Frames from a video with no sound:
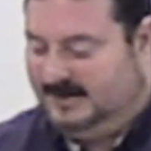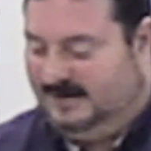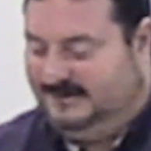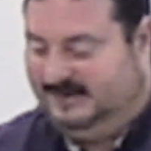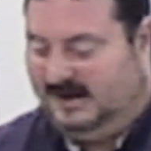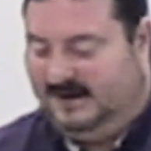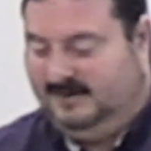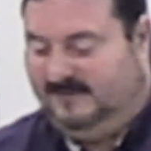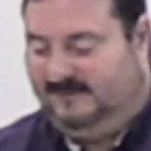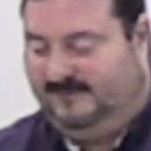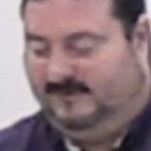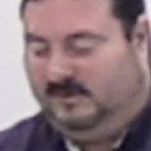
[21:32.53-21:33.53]
Signed
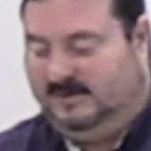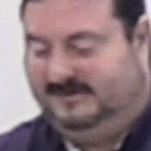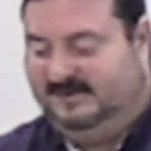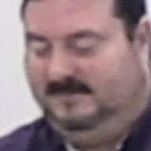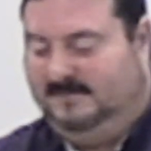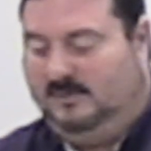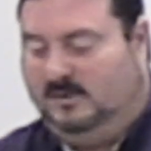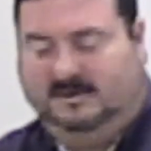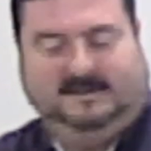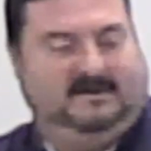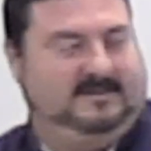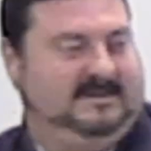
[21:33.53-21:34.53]
for
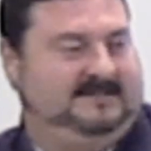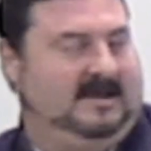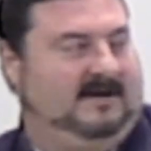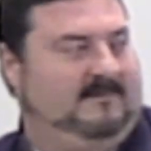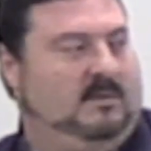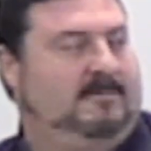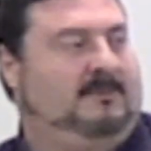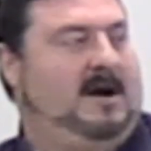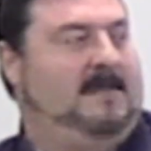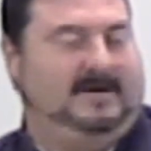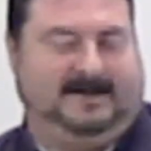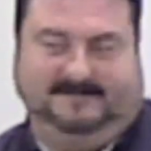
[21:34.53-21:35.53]
the sale of more
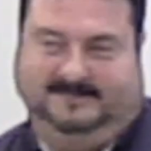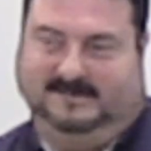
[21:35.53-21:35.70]
property.